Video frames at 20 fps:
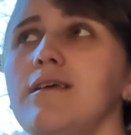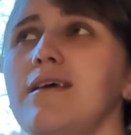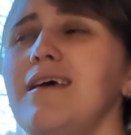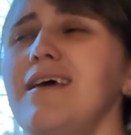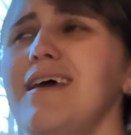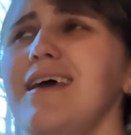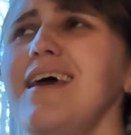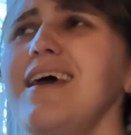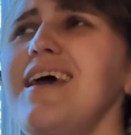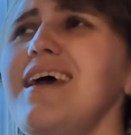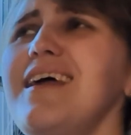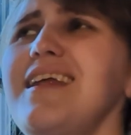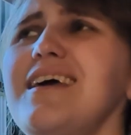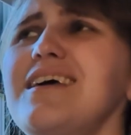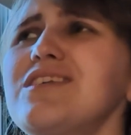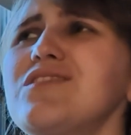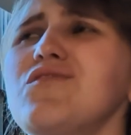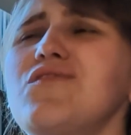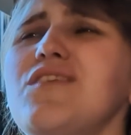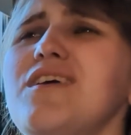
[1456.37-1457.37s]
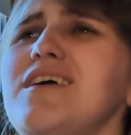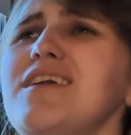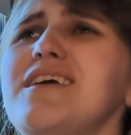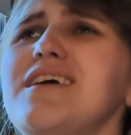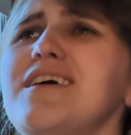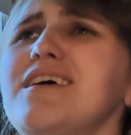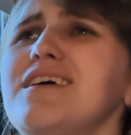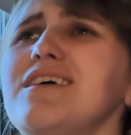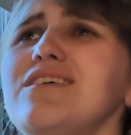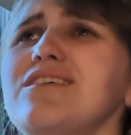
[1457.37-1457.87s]
It is
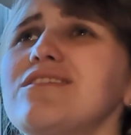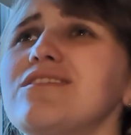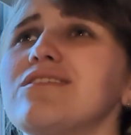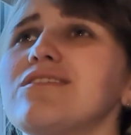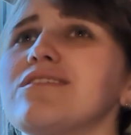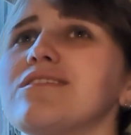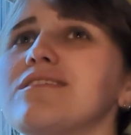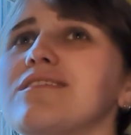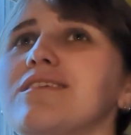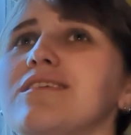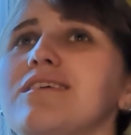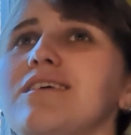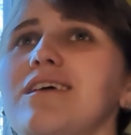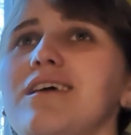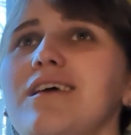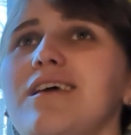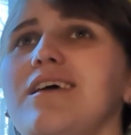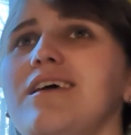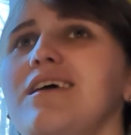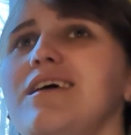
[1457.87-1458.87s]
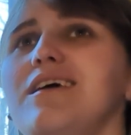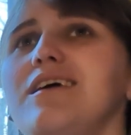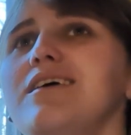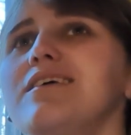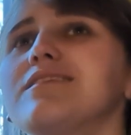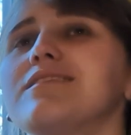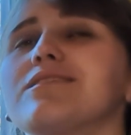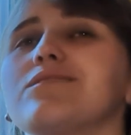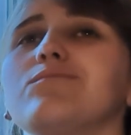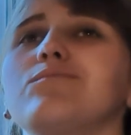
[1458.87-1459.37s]
finished.
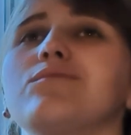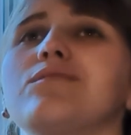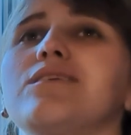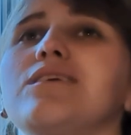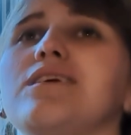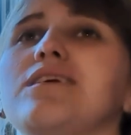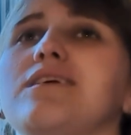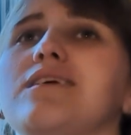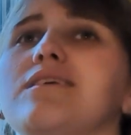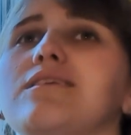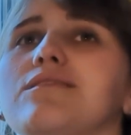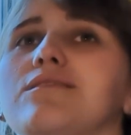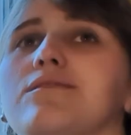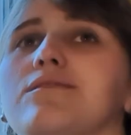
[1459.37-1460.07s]
It's complete.